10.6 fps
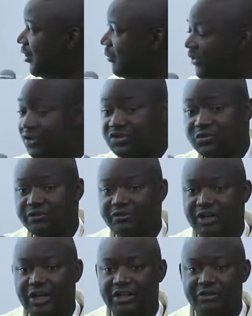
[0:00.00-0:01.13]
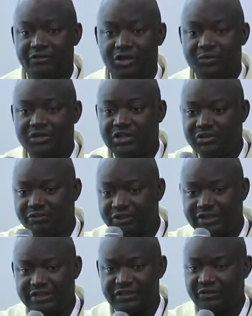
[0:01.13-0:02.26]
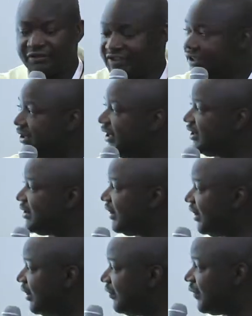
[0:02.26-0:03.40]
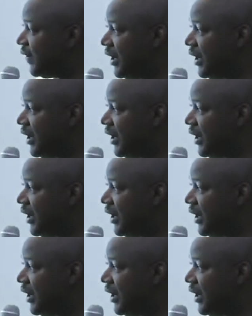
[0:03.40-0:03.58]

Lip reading: methods we've developed to facilitate the